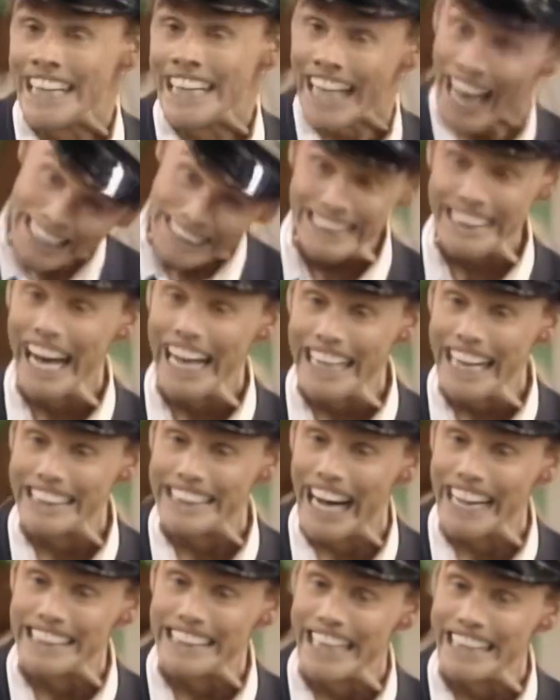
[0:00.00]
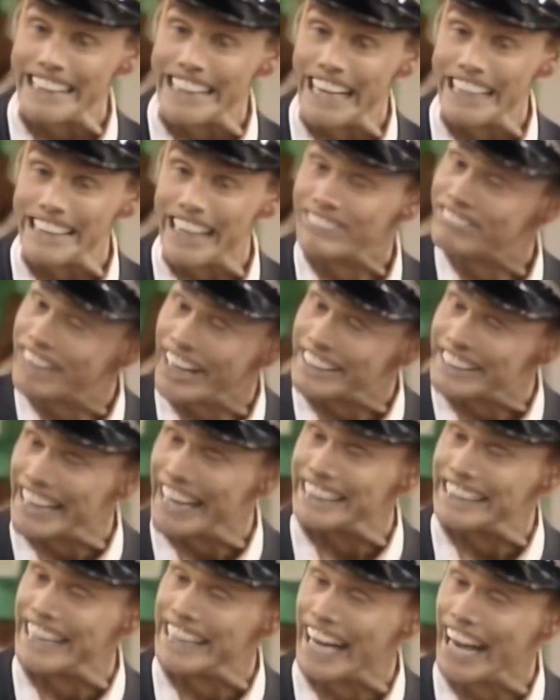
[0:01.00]
Let's say the justice system just
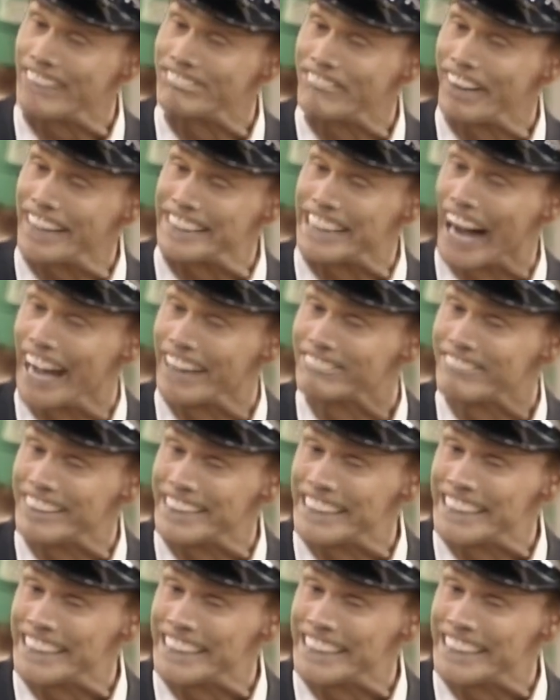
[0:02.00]
lets you down big time,